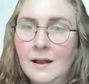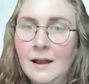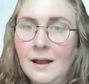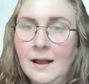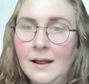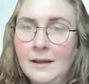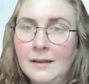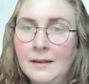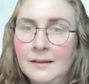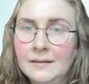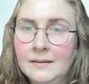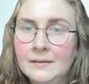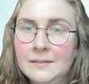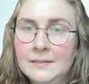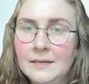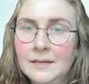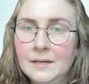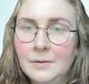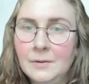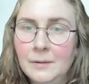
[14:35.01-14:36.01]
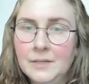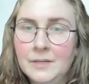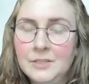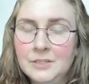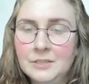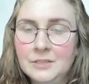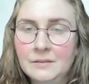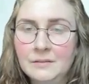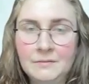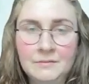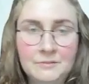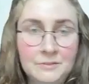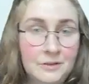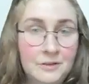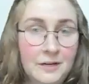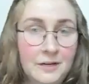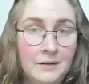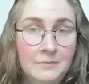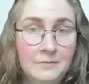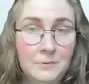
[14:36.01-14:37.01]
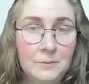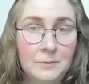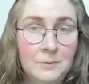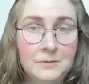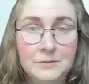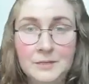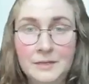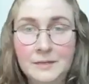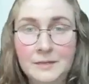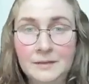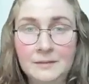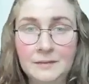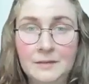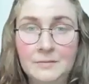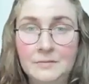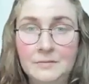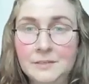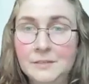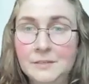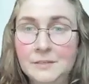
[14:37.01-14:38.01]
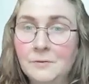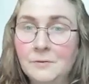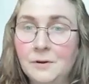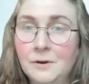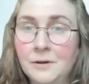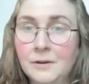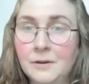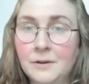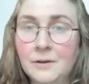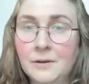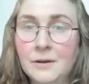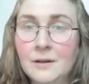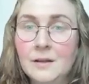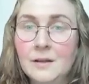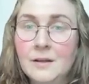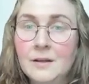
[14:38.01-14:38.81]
And the second question, Shri, if you want to take it, I'll read it for you.